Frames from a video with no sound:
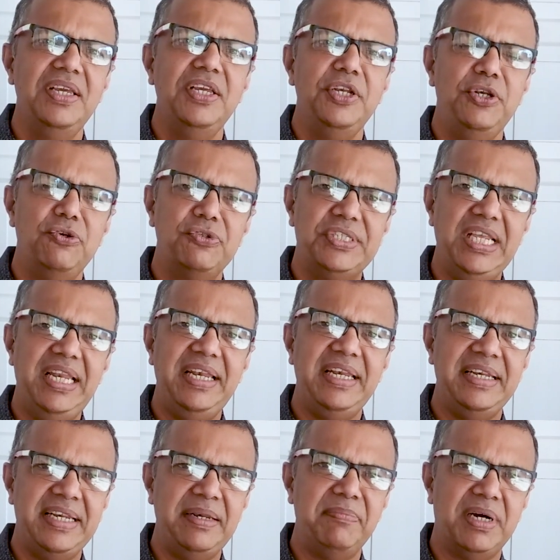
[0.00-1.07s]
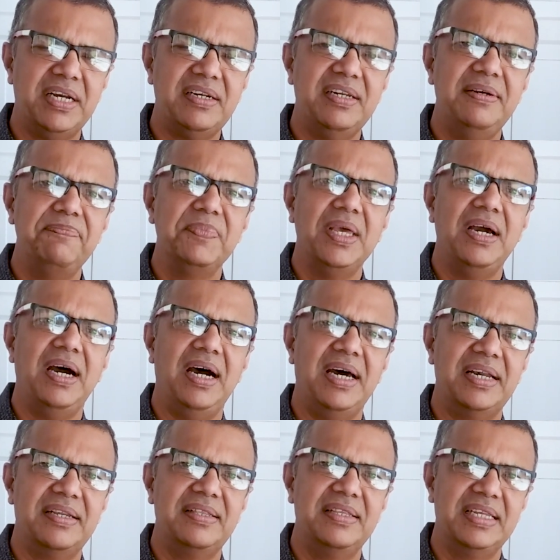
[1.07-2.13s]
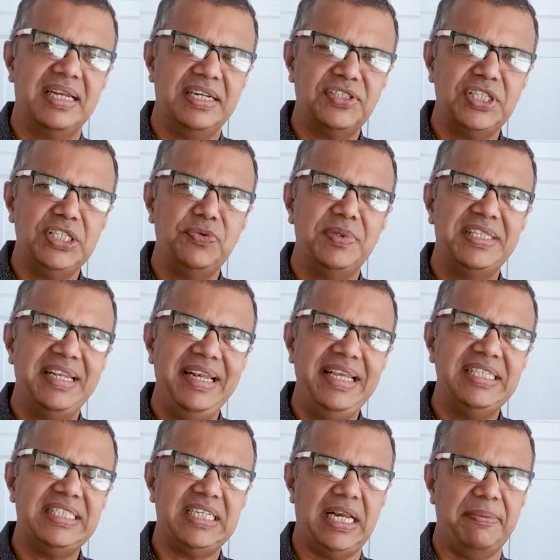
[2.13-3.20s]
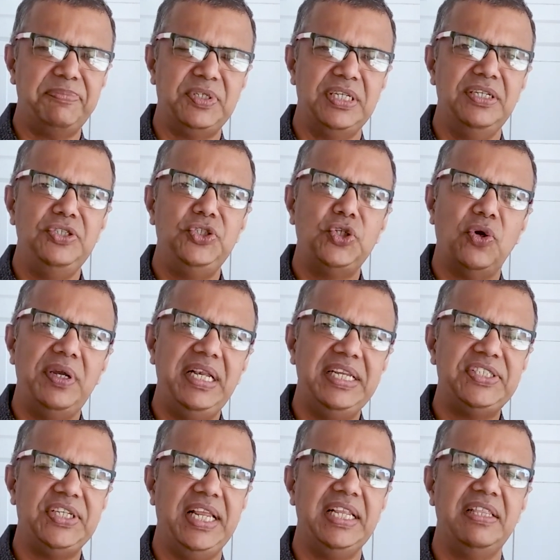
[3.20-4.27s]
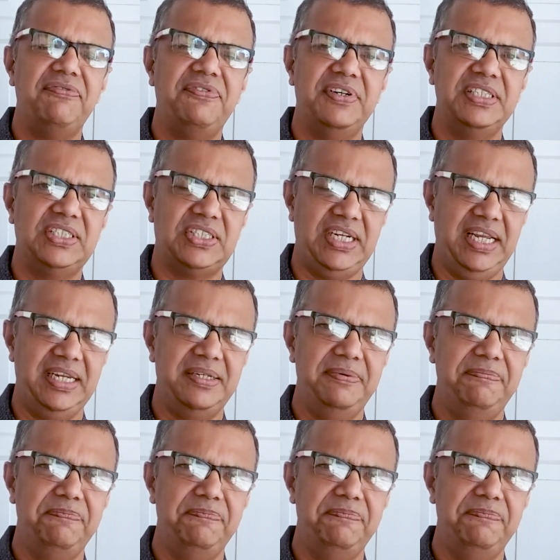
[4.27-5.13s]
New Zealand and Denmark are the countries with least corruption, jointly sharing the first rank.